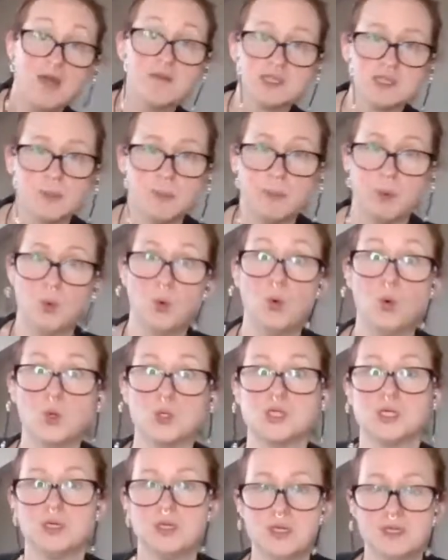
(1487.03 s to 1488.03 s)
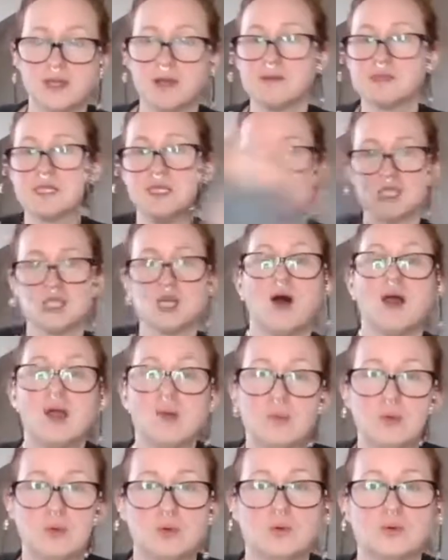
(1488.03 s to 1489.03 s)
There is a board. There is an
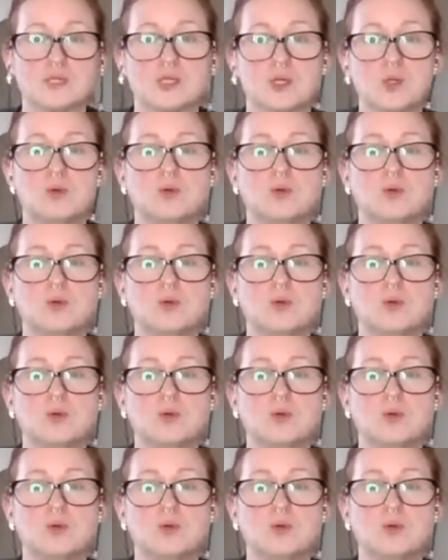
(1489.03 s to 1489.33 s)
entire board